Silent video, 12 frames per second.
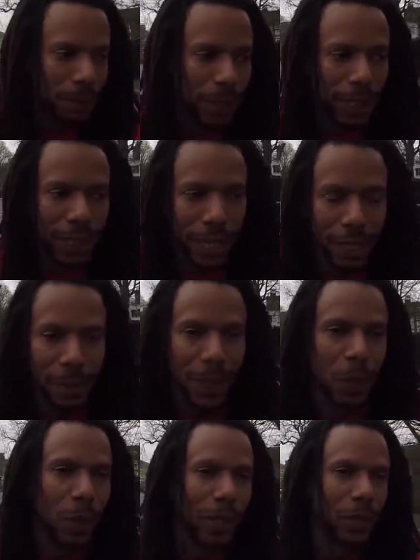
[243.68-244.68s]
I'll take him in the
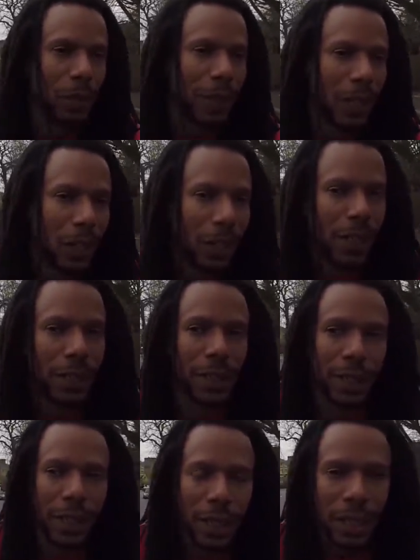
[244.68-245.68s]
quest, it'll be a lot nicer
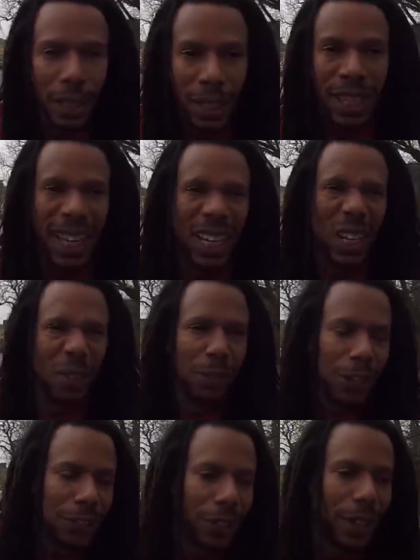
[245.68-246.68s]
and a lot
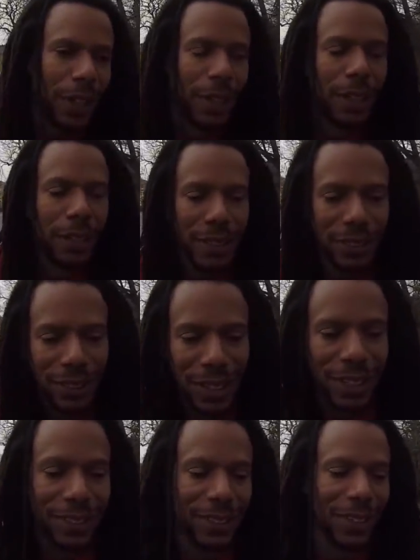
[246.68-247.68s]
faster. This is
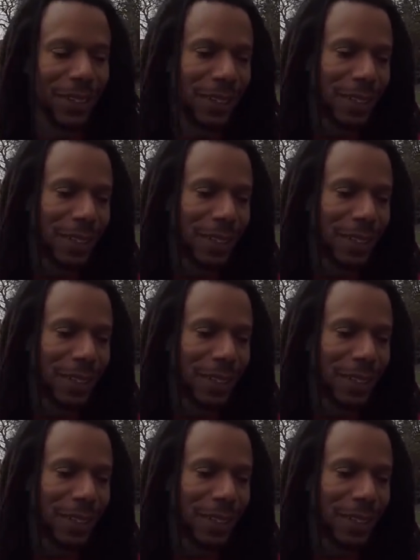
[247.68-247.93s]
nicer.